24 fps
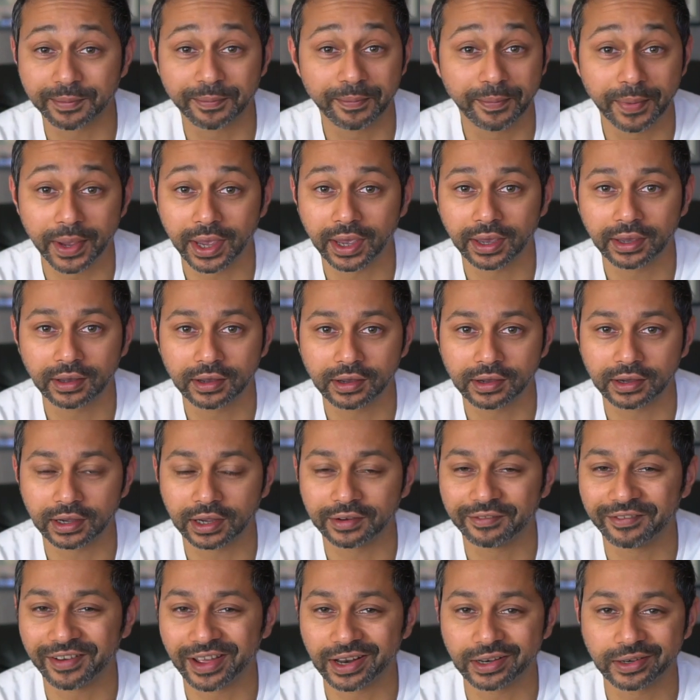a big
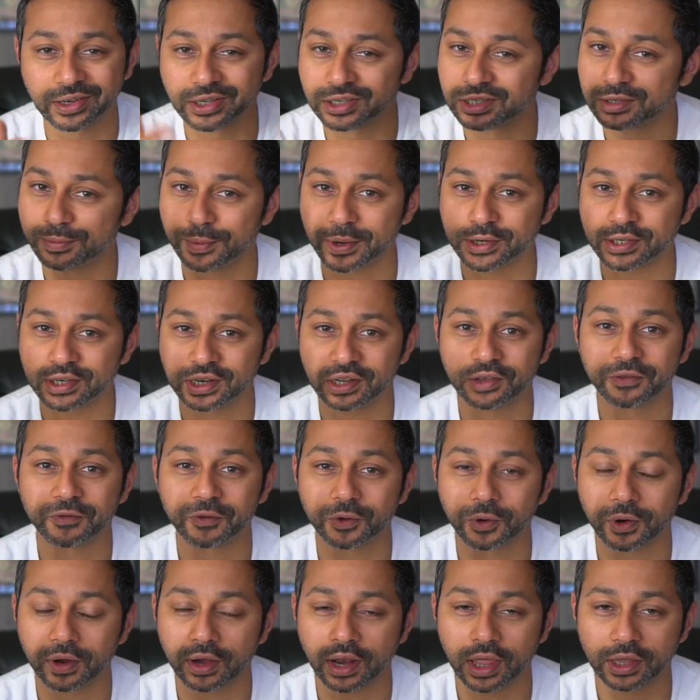advantage, especially if
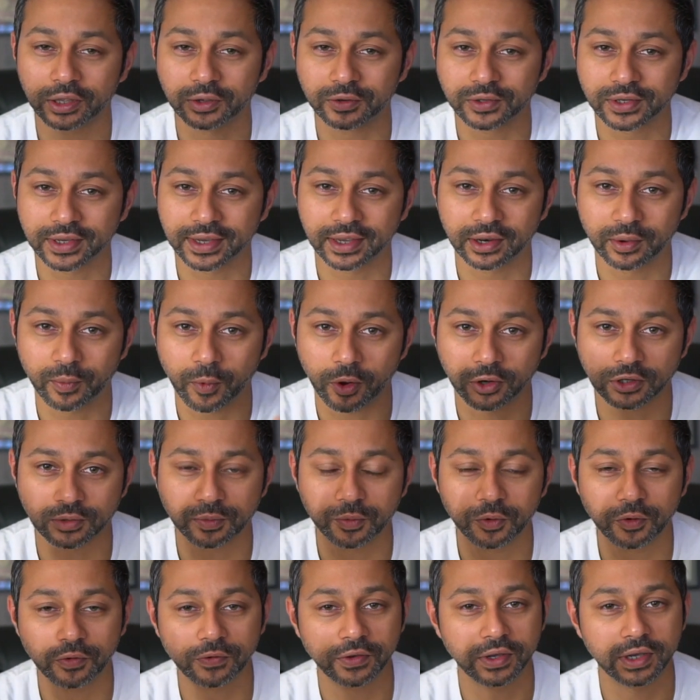you're using it to watch
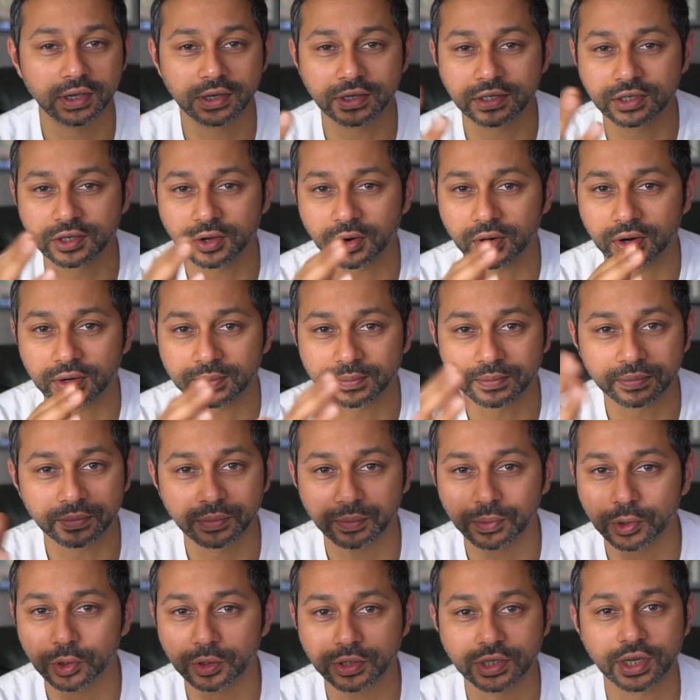movies or
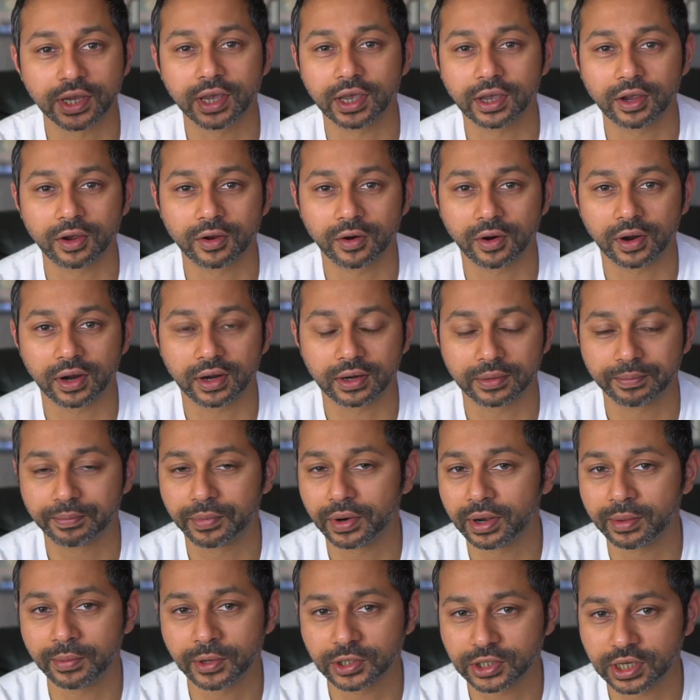music or
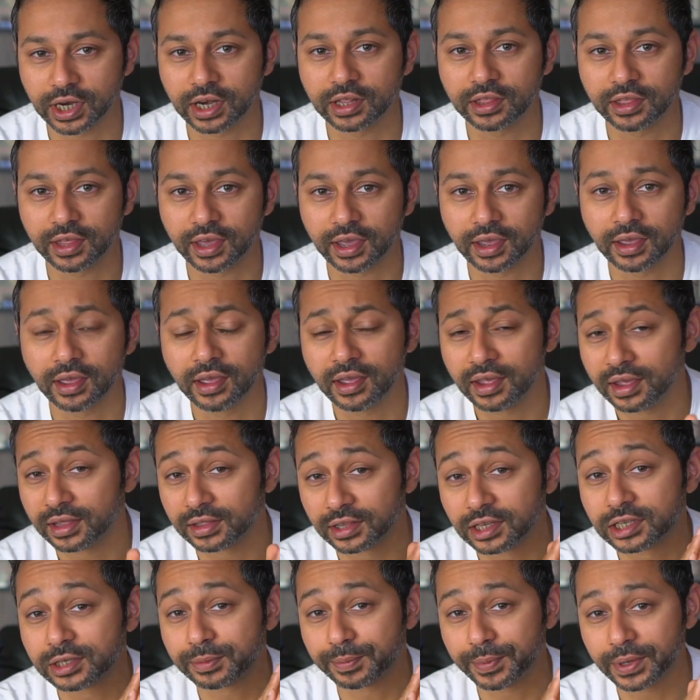pretty much anything.
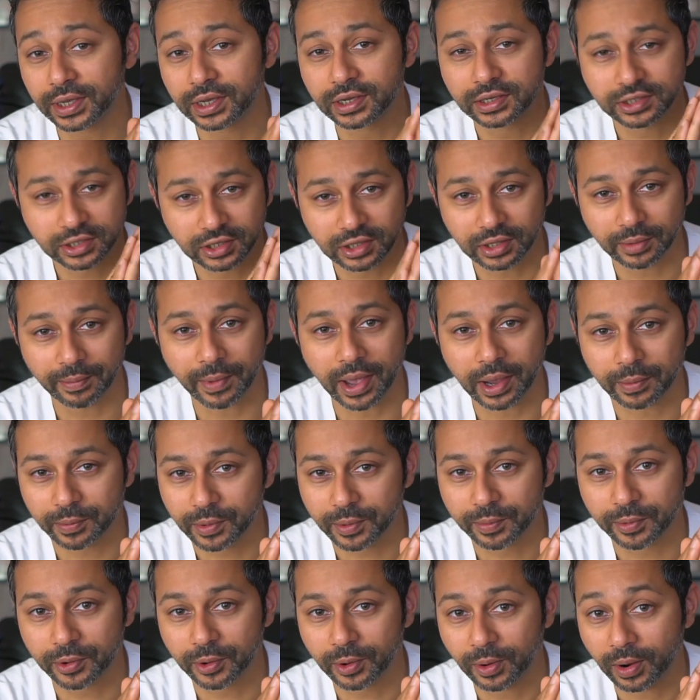The speakers on the
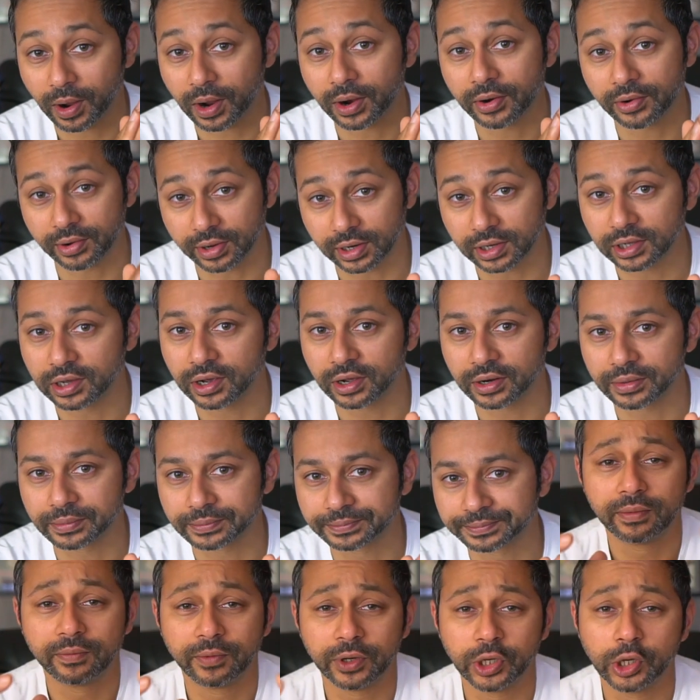MacBook Pro are really
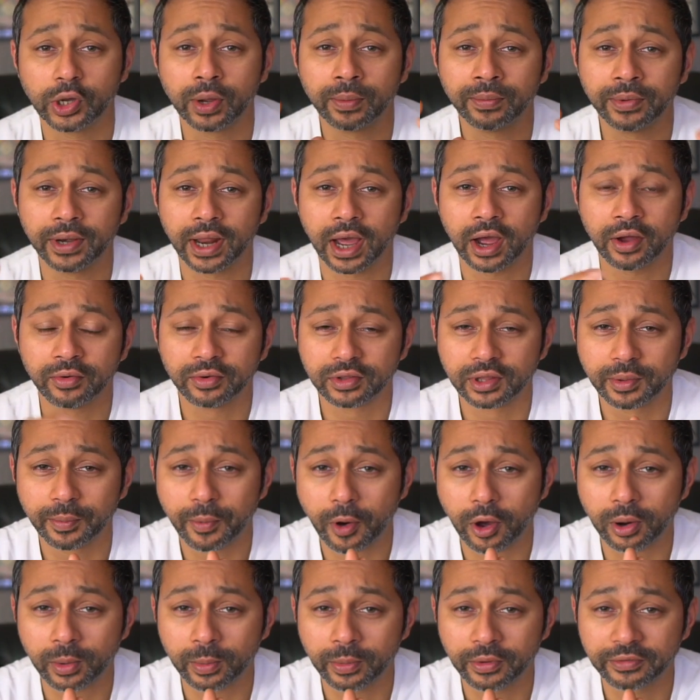good. When you come down to the
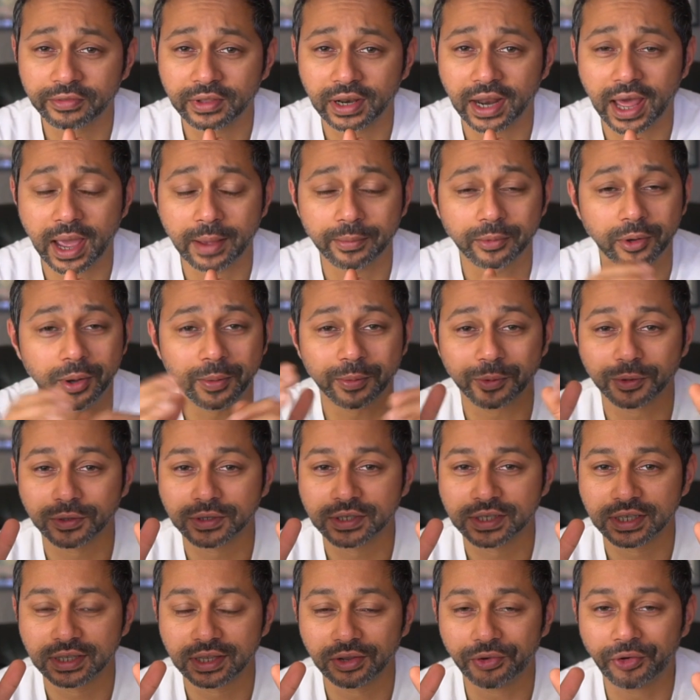bottom of the laptop, you'll
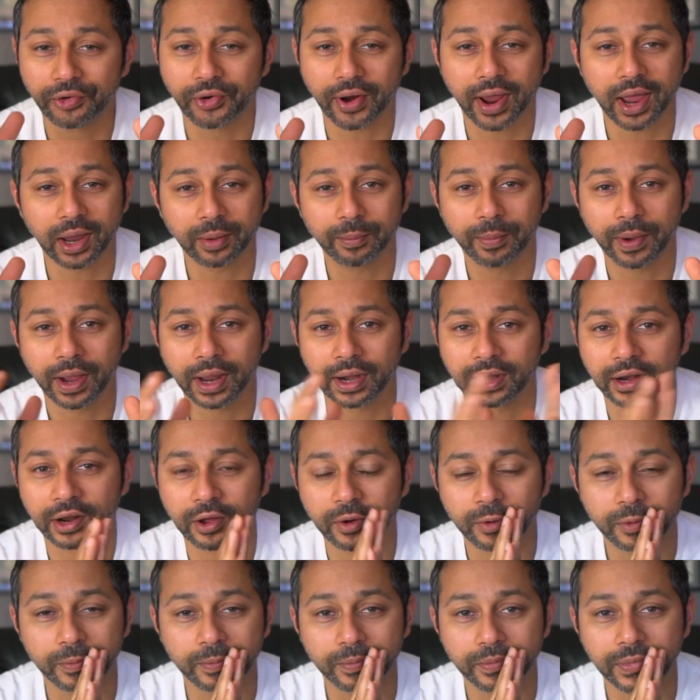see the trackpad.
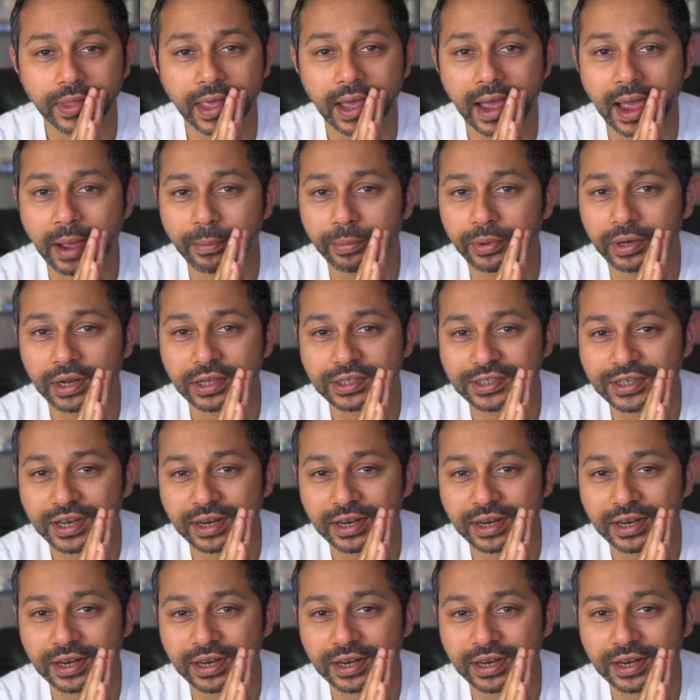Now, Apple has